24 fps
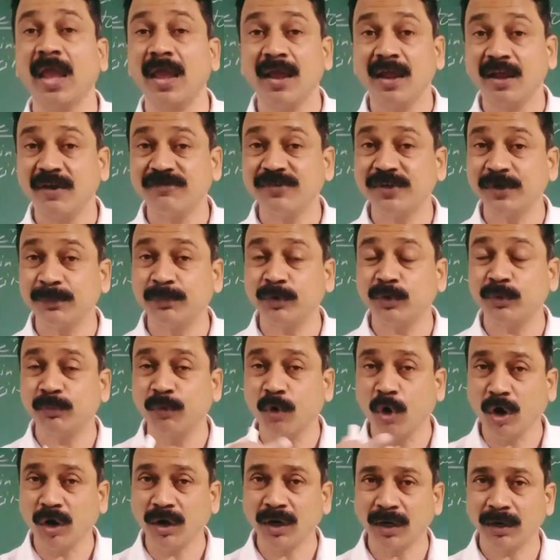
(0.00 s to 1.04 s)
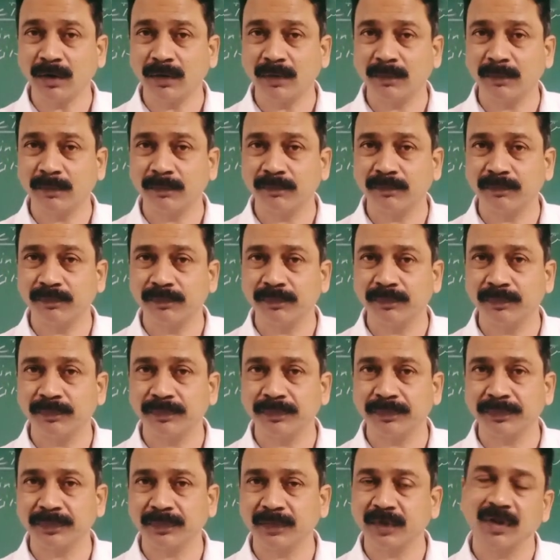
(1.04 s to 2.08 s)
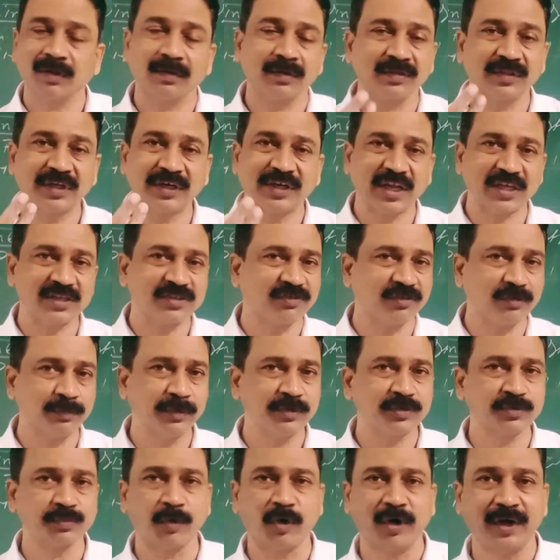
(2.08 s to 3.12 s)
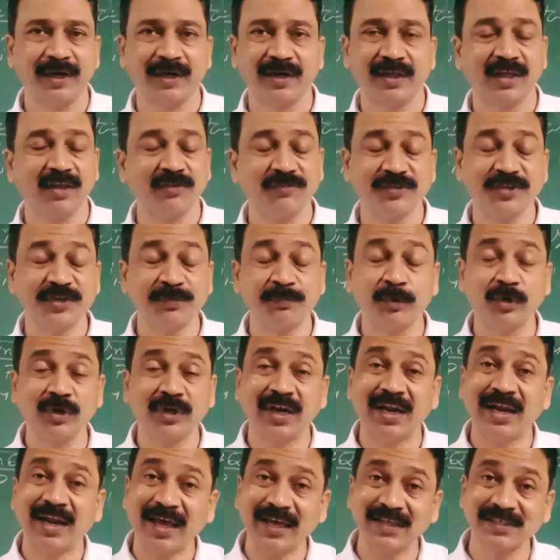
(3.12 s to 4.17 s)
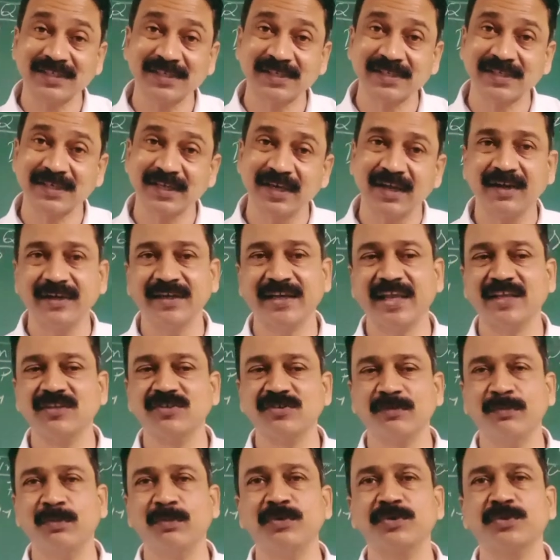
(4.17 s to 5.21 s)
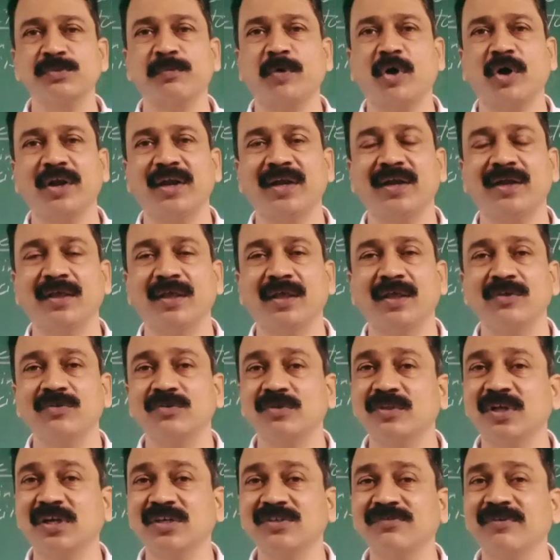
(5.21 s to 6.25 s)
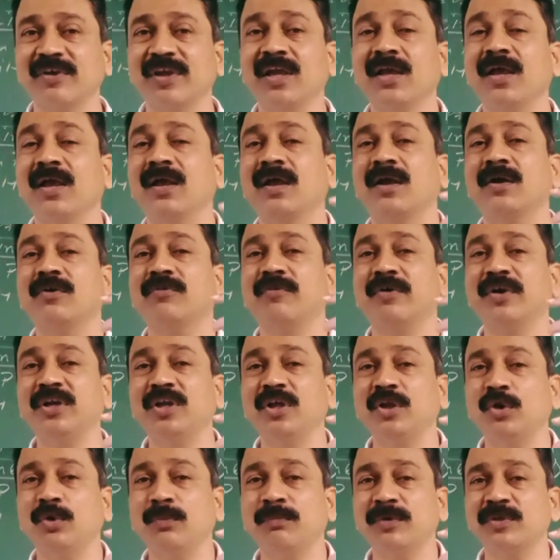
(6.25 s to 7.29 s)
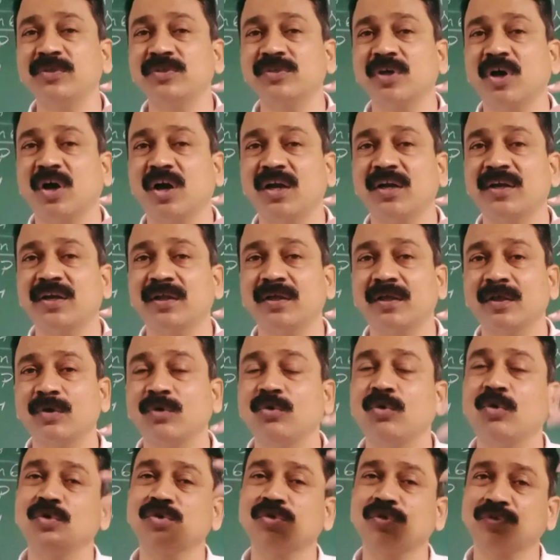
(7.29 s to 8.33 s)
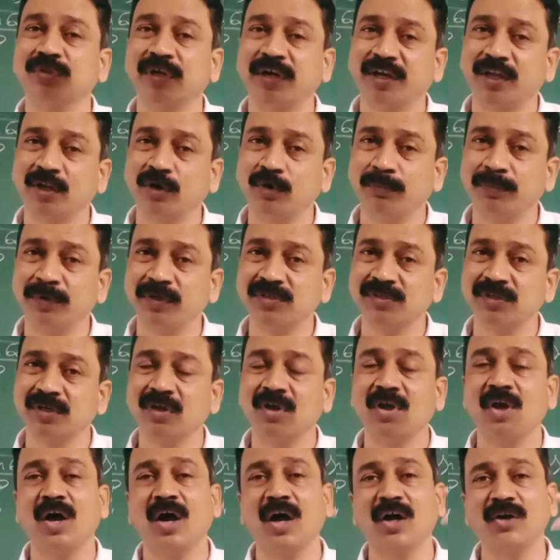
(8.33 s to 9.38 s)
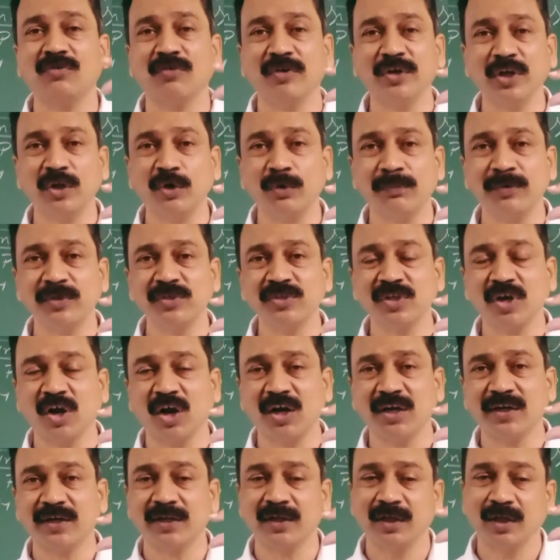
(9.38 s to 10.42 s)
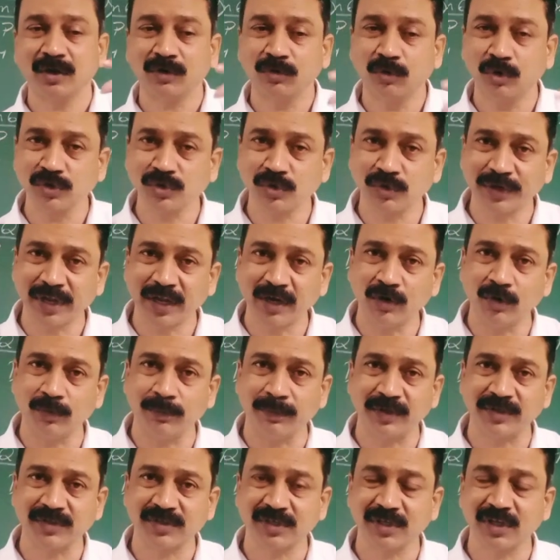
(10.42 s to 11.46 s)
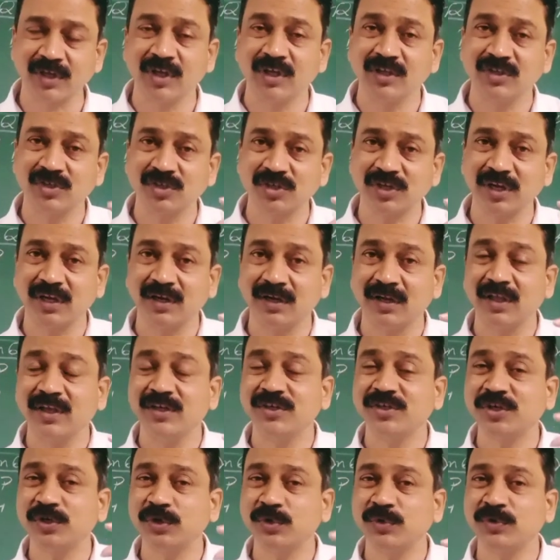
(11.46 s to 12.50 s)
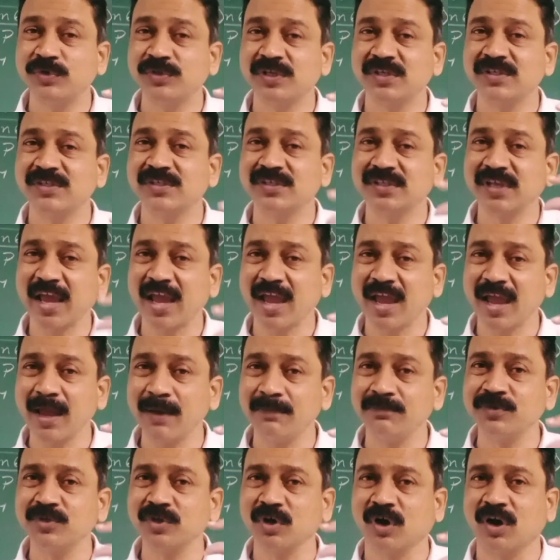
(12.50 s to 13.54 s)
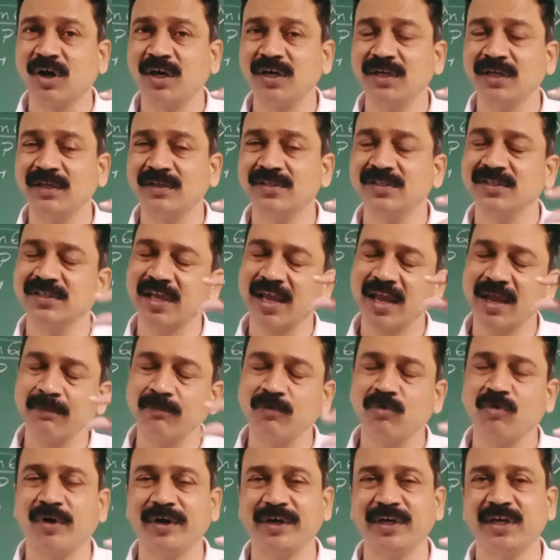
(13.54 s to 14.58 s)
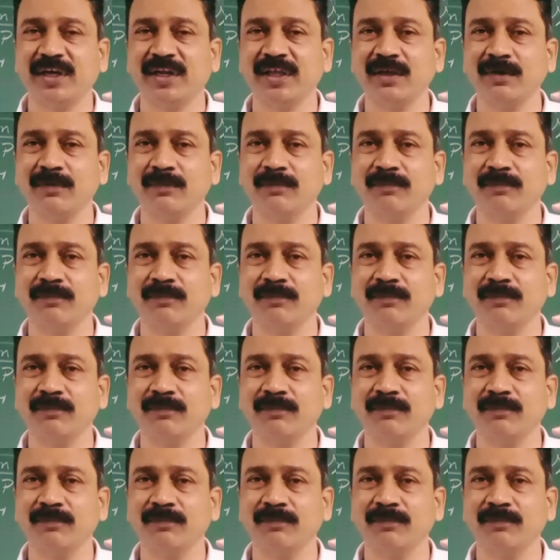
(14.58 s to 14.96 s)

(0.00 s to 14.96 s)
If she put more, the taste will be spoiled. If she put less, taste will be spoiled. So that's why 20 rupees salt goes to 30 rupees or 20 rupees salt goes to 10 rupees. Still, she uses same salt, same quantity